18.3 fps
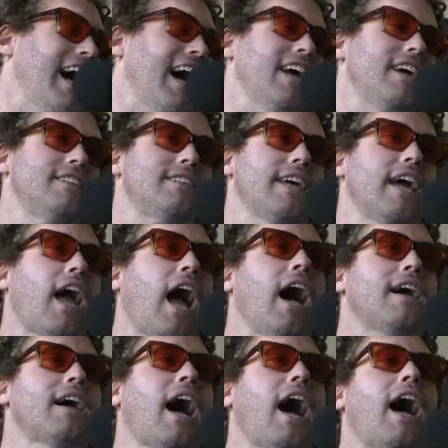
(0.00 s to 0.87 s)
He's like
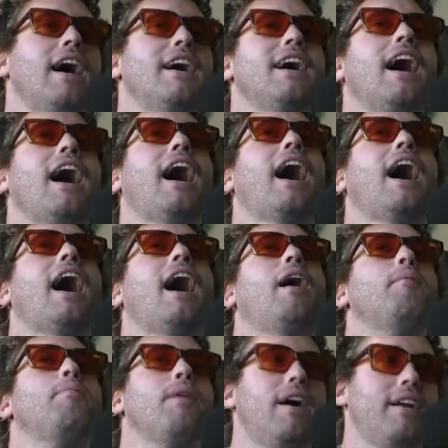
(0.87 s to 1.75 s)
a
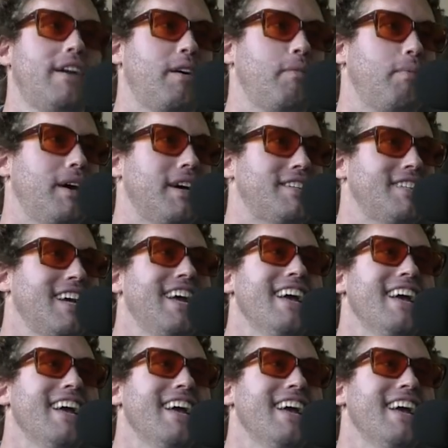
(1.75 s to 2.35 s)
blonde-haired bitch.